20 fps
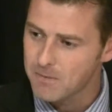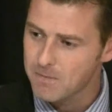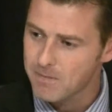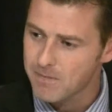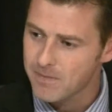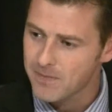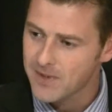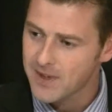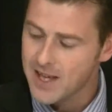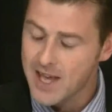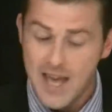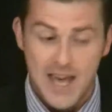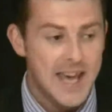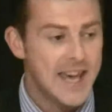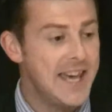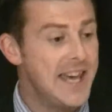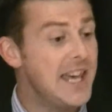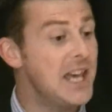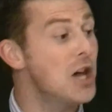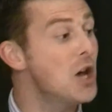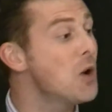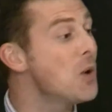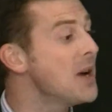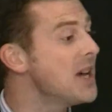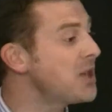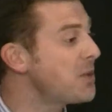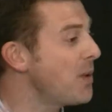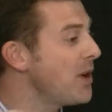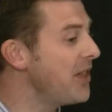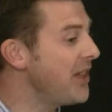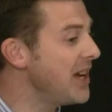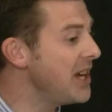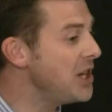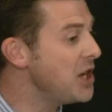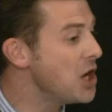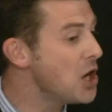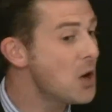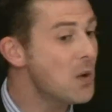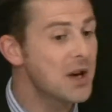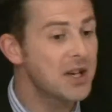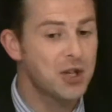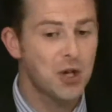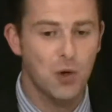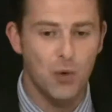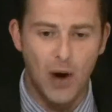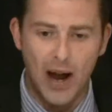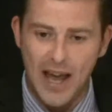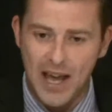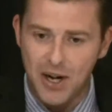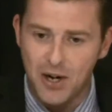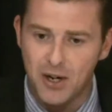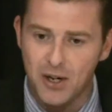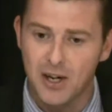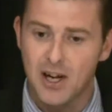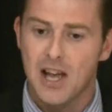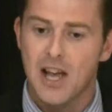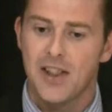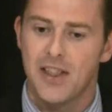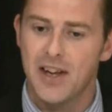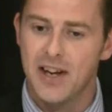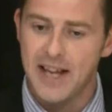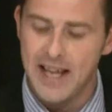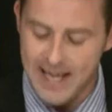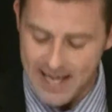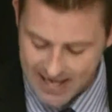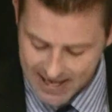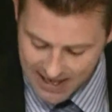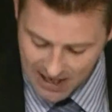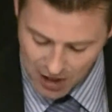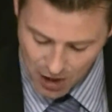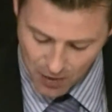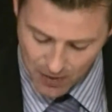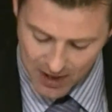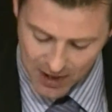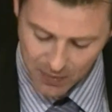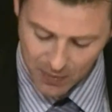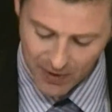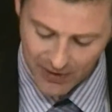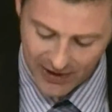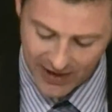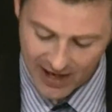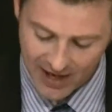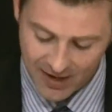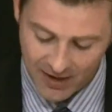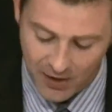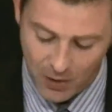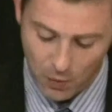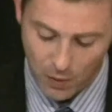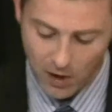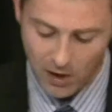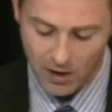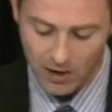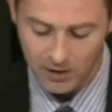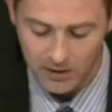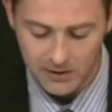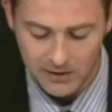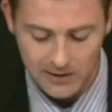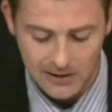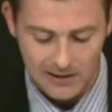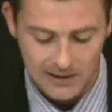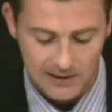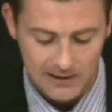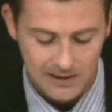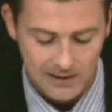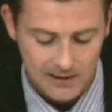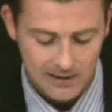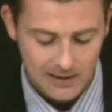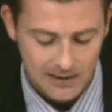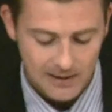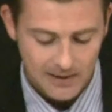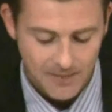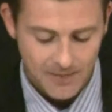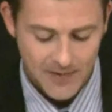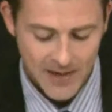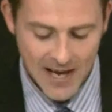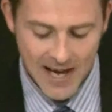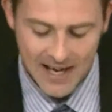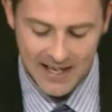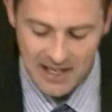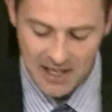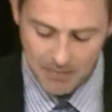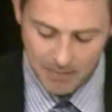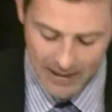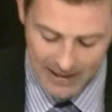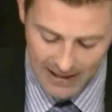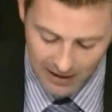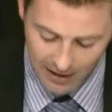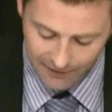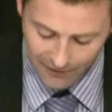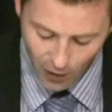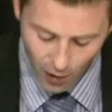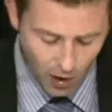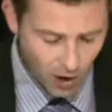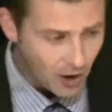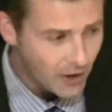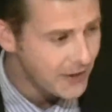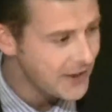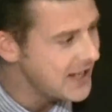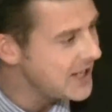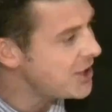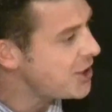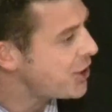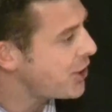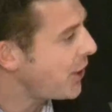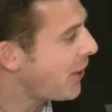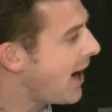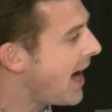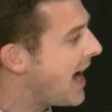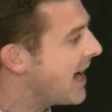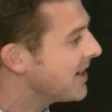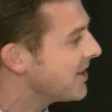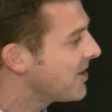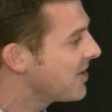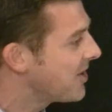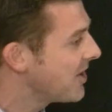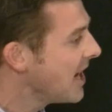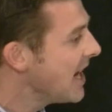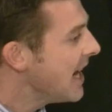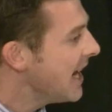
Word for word: Amen. He who is within you is greater than he who is within the world. Amen. And in the middle of all these threats,